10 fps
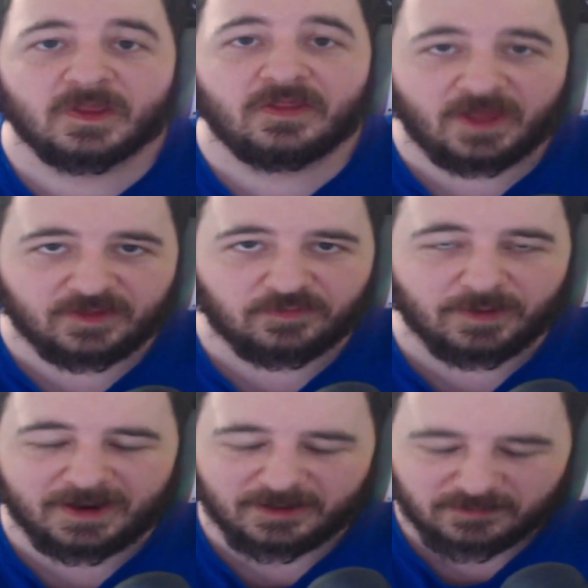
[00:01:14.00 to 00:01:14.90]
Thanks,
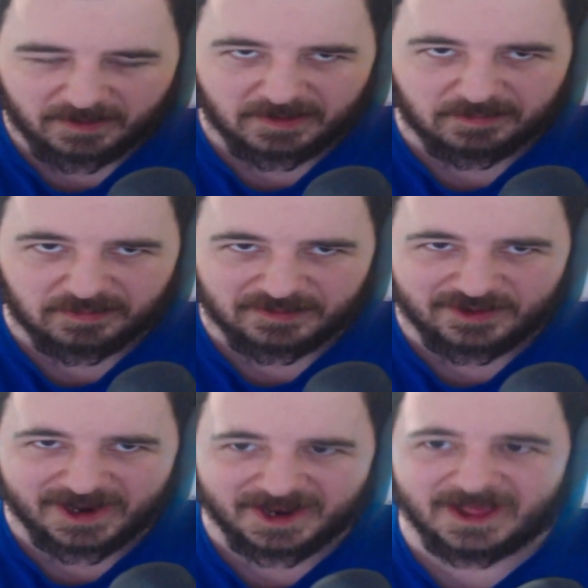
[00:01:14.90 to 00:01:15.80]
Brian. Greatly
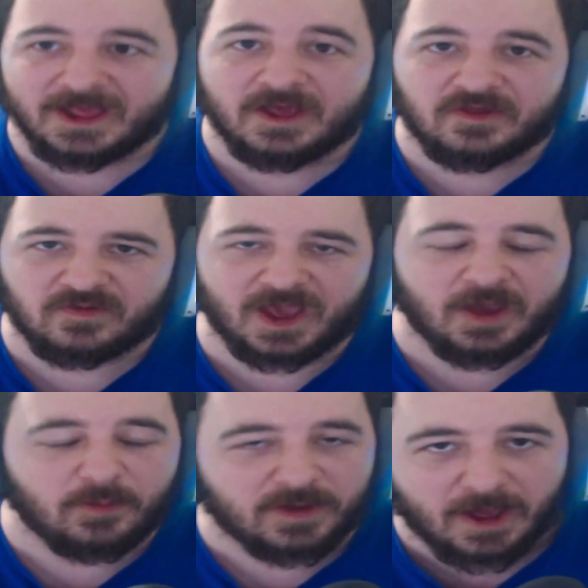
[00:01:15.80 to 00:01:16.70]
appreciate it. So, yeah,
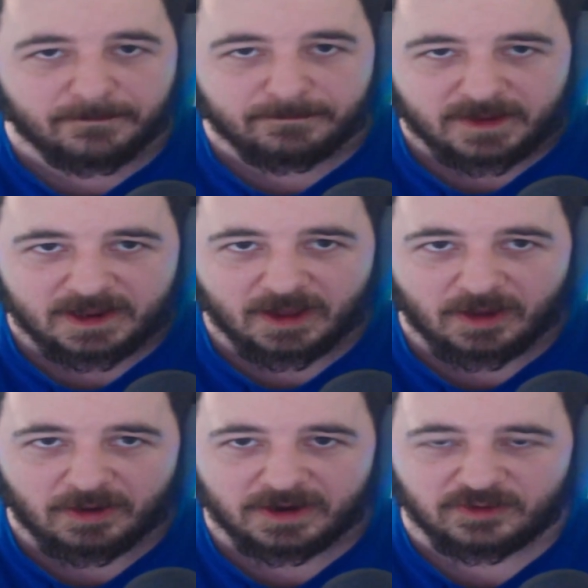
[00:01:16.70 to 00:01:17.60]
we got me
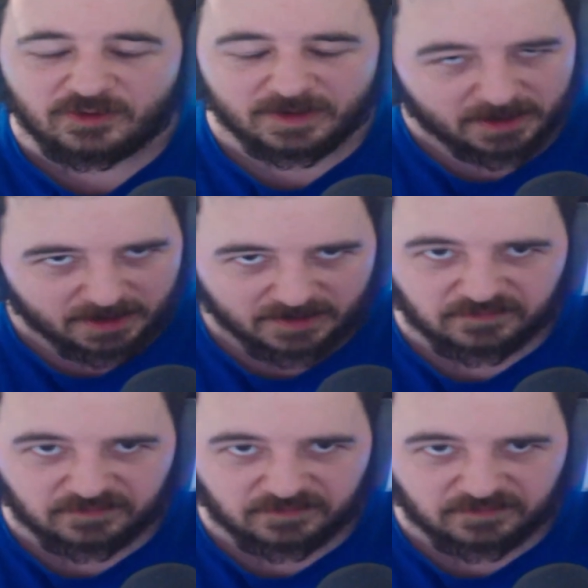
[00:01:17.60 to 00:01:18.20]
on Najeela.